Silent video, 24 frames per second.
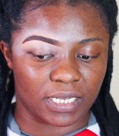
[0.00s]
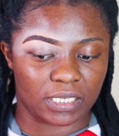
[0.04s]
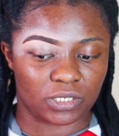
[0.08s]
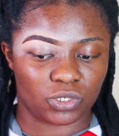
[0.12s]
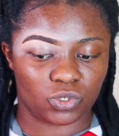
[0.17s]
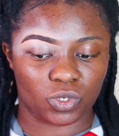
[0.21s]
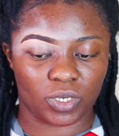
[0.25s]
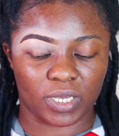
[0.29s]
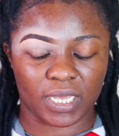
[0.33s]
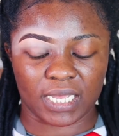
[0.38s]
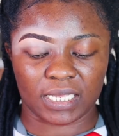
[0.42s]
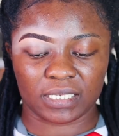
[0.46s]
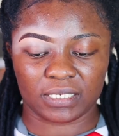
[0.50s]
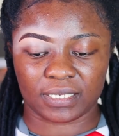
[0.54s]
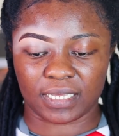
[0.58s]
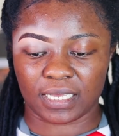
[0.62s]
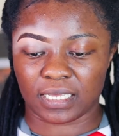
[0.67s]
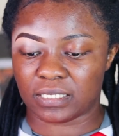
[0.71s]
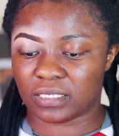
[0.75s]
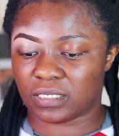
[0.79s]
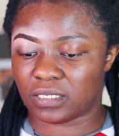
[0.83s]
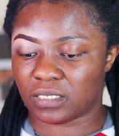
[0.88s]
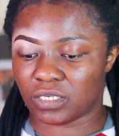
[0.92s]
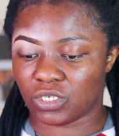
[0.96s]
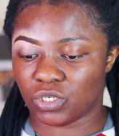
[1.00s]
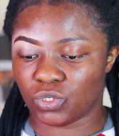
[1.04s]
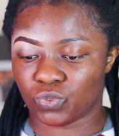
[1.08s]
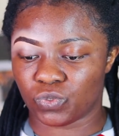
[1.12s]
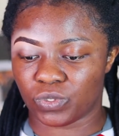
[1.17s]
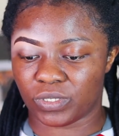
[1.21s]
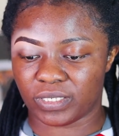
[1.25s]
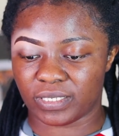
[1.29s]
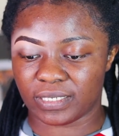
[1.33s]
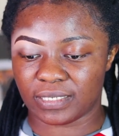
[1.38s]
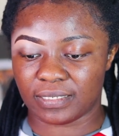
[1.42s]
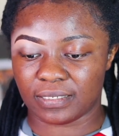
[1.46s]
As you guys can see,
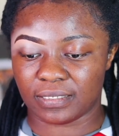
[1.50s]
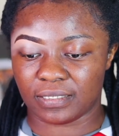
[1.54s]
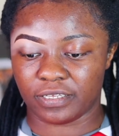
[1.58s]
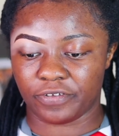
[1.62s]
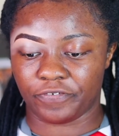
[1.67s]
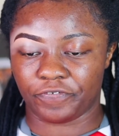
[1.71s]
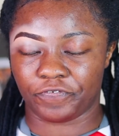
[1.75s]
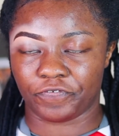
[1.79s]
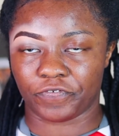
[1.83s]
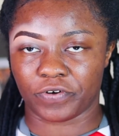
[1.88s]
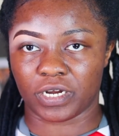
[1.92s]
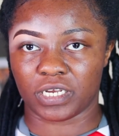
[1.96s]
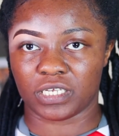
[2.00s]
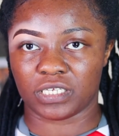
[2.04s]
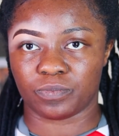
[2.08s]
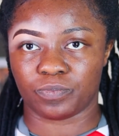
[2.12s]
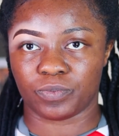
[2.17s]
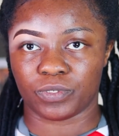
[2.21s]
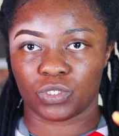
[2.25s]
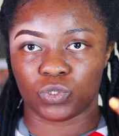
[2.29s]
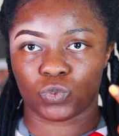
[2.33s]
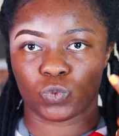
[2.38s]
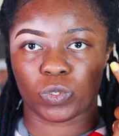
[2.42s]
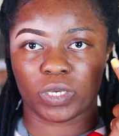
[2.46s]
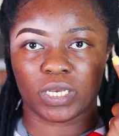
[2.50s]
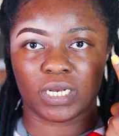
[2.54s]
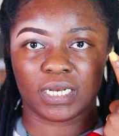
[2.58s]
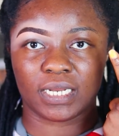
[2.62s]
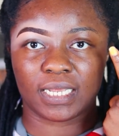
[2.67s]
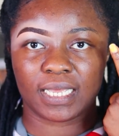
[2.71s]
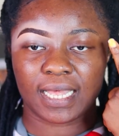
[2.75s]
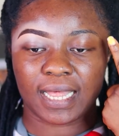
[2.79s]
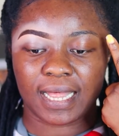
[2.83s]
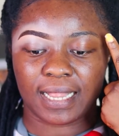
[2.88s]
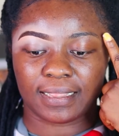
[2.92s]
you see the difference between